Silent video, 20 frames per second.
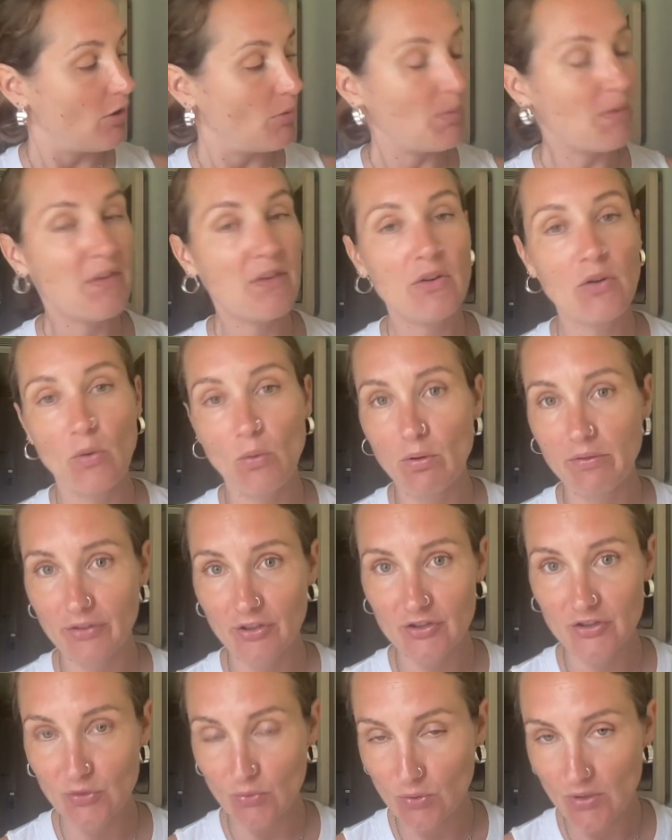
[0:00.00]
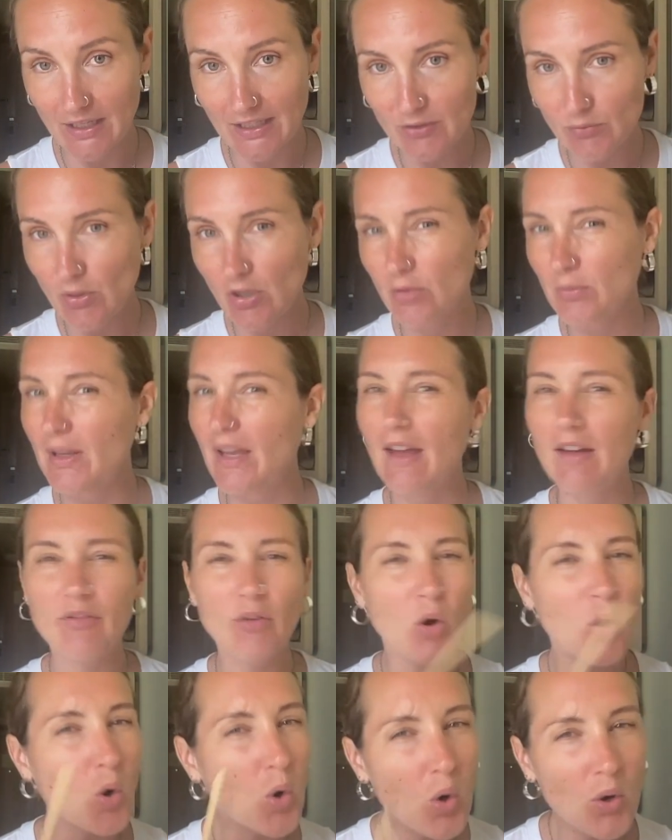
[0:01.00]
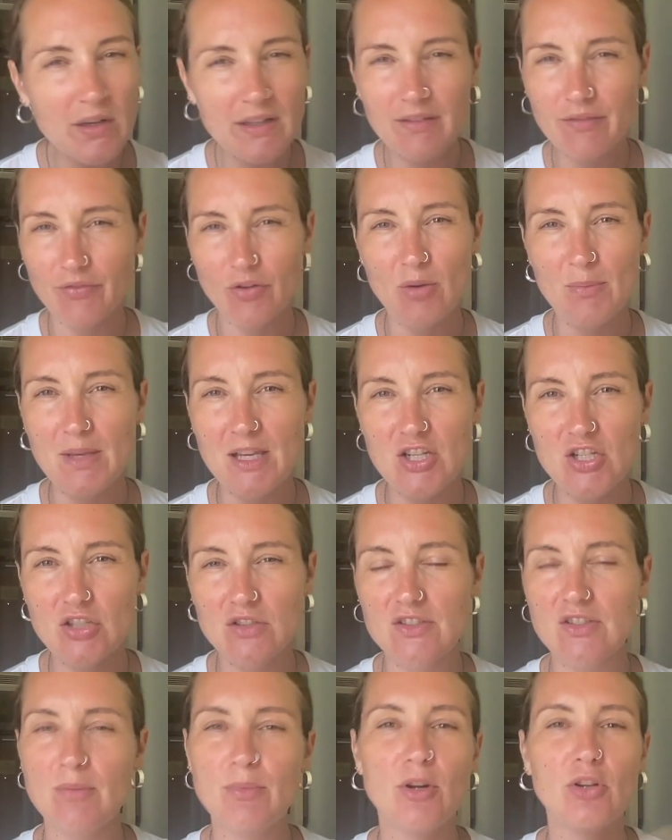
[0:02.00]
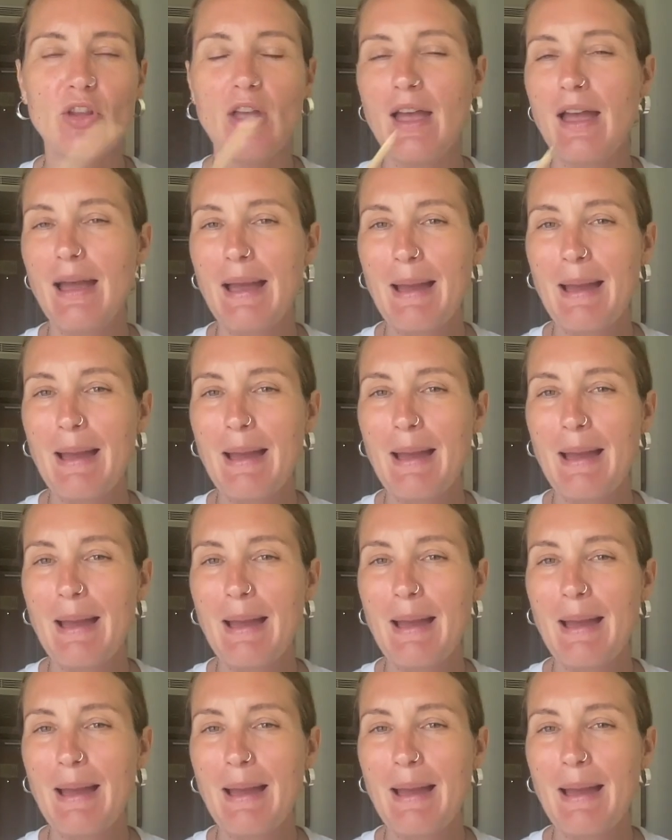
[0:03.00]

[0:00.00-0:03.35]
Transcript: Within our oversoul network, we have all informations about